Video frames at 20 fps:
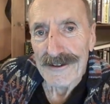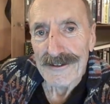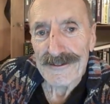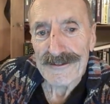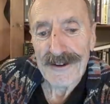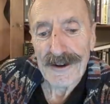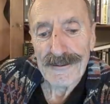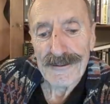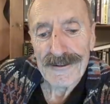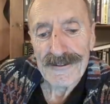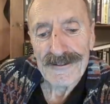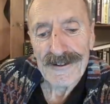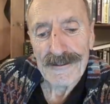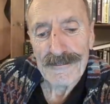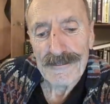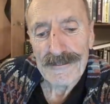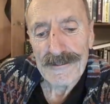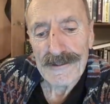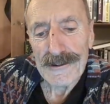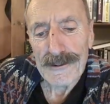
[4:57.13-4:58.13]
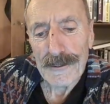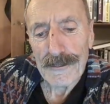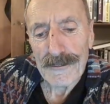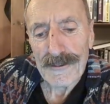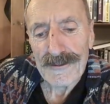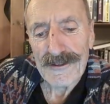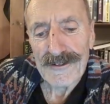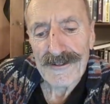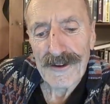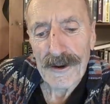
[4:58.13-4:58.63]
so that it
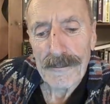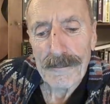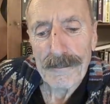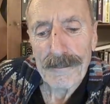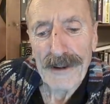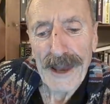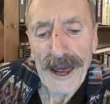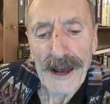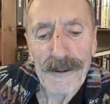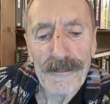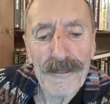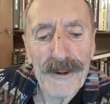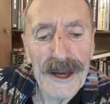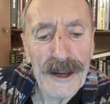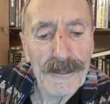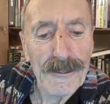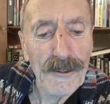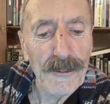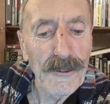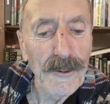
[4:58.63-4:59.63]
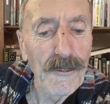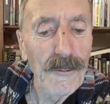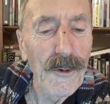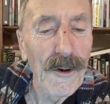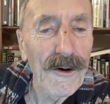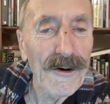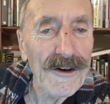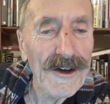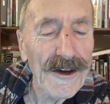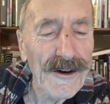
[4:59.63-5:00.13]
looked as though black people were
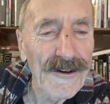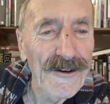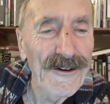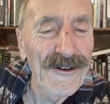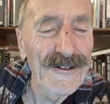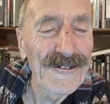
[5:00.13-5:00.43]
working